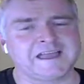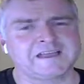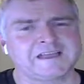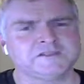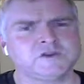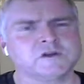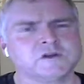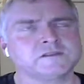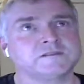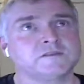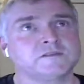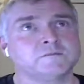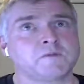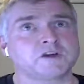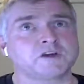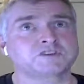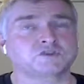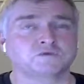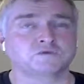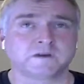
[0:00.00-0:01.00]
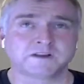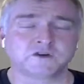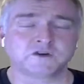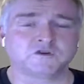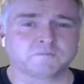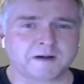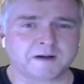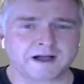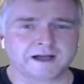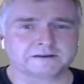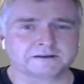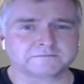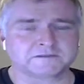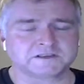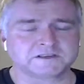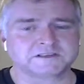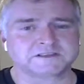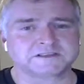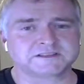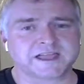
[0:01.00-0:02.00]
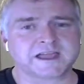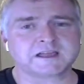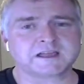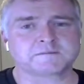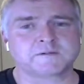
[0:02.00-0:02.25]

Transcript: Not the most critical part of this stack,